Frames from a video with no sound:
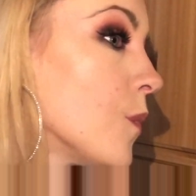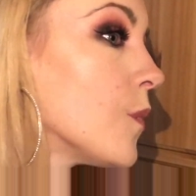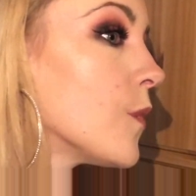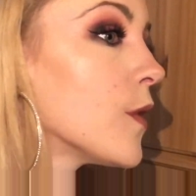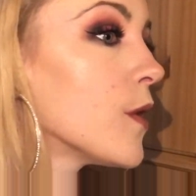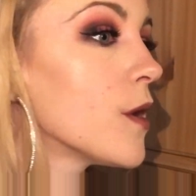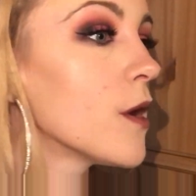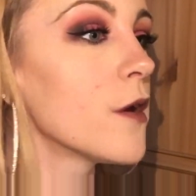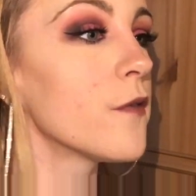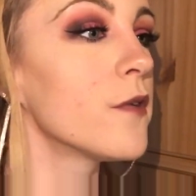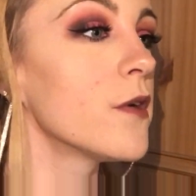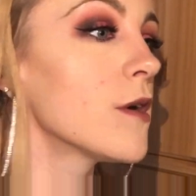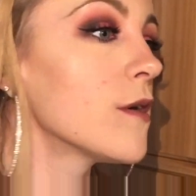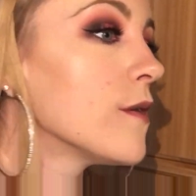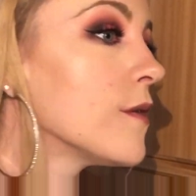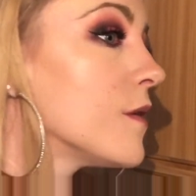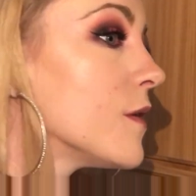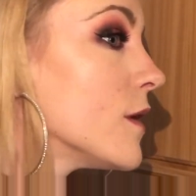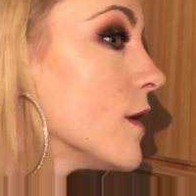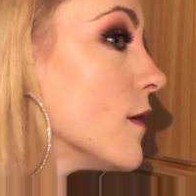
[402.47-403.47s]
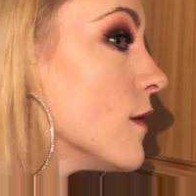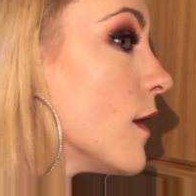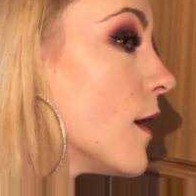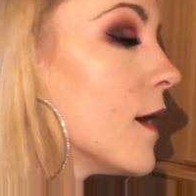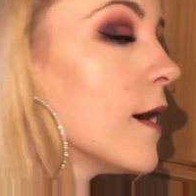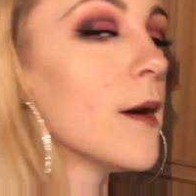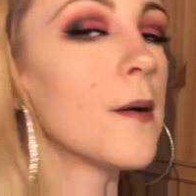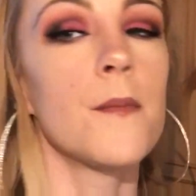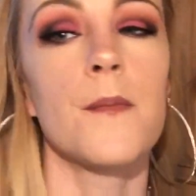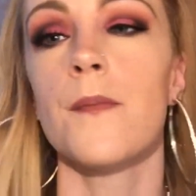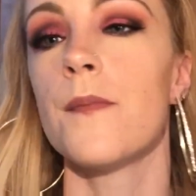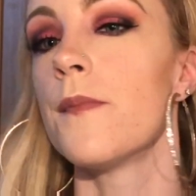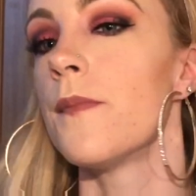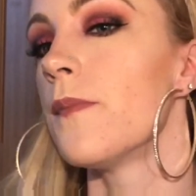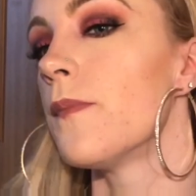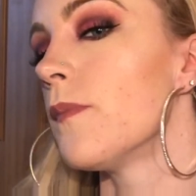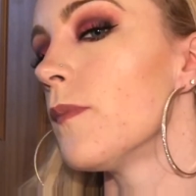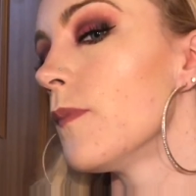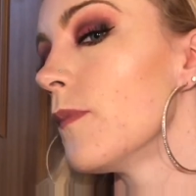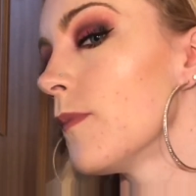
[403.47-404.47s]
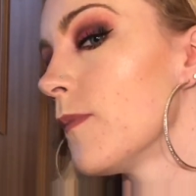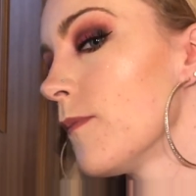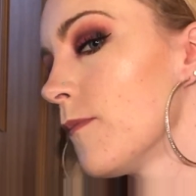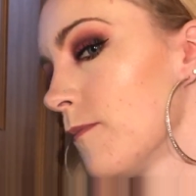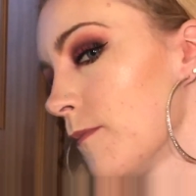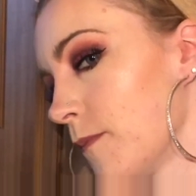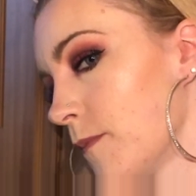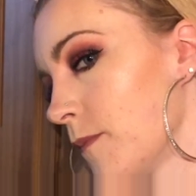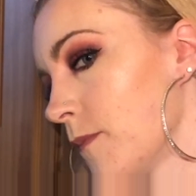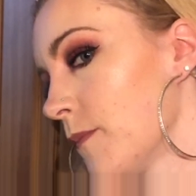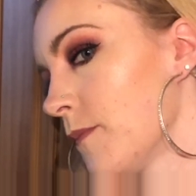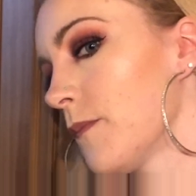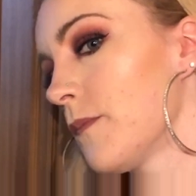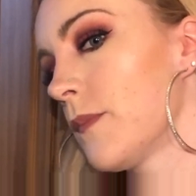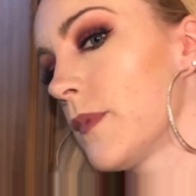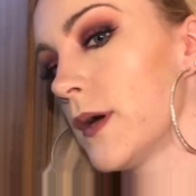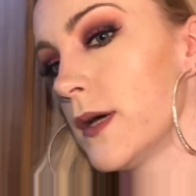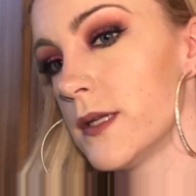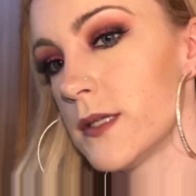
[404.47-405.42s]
Don't know if you can see that, but